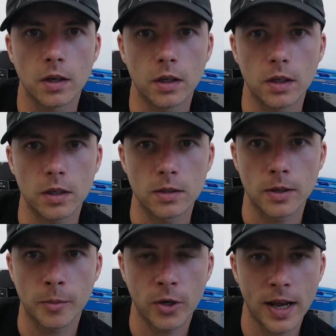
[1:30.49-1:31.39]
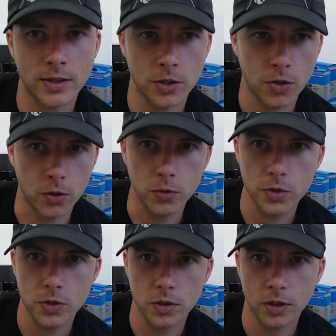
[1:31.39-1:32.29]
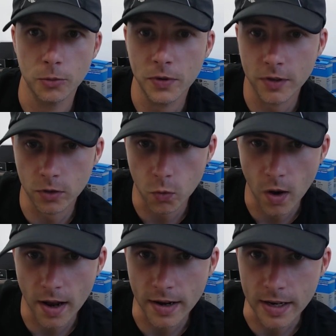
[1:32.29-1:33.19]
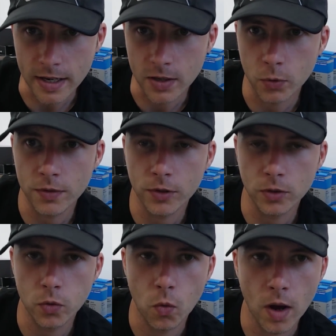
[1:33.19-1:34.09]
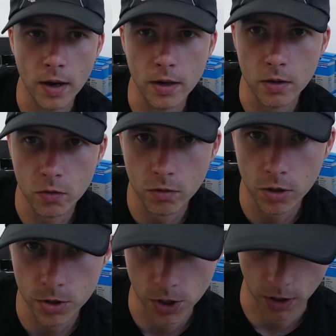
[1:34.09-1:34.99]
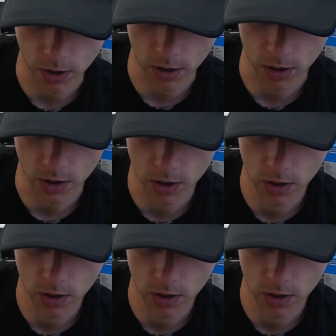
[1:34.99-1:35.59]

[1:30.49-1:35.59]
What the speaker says: so I'm going to answer those. We've got one watching.